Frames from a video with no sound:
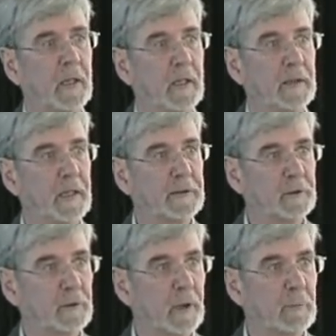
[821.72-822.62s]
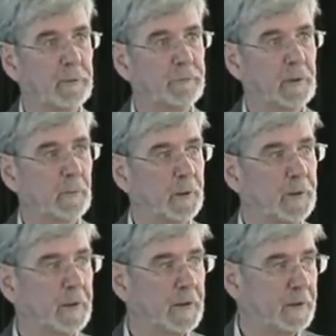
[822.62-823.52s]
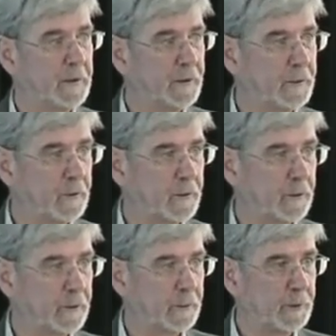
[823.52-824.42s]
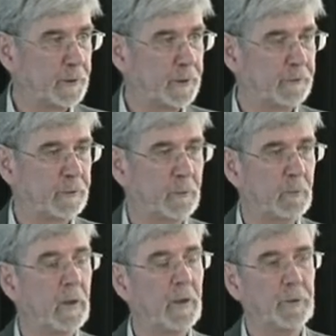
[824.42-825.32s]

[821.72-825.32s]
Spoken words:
natural climate variability and additional contribution from